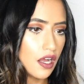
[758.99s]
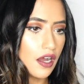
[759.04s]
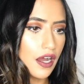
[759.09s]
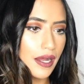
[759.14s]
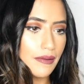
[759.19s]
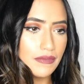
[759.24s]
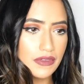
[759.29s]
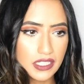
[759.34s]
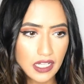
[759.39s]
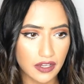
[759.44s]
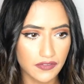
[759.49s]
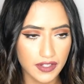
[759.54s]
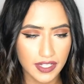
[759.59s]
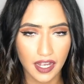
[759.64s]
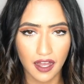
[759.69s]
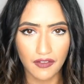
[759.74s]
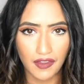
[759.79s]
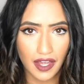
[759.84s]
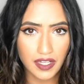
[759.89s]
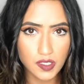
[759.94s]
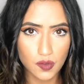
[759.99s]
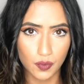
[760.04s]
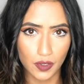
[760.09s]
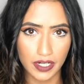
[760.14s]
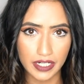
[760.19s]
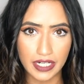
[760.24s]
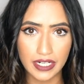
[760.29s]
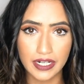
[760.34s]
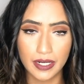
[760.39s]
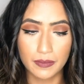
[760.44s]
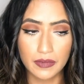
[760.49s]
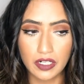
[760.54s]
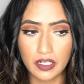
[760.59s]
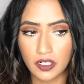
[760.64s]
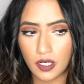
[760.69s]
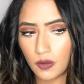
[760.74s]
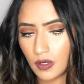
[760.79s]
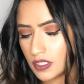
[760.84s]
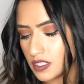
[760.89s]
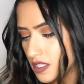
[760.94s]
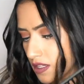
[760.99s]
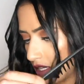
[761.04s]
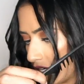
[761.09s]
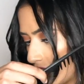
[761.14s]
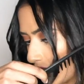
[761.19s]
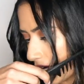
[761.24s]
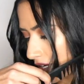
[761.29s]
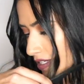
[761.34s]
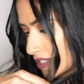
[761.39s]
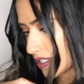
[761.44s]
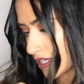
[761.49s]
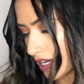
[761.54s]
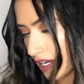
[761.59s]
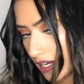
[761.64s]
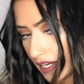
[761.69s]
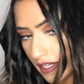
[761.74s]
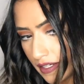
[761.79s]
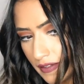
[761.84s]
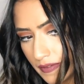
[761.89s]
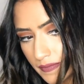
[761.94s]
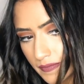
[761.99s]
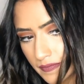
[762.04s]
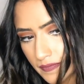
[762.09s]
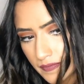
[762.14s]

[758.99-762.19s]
I'm loving how that's working. I'm gonna go on to the next side.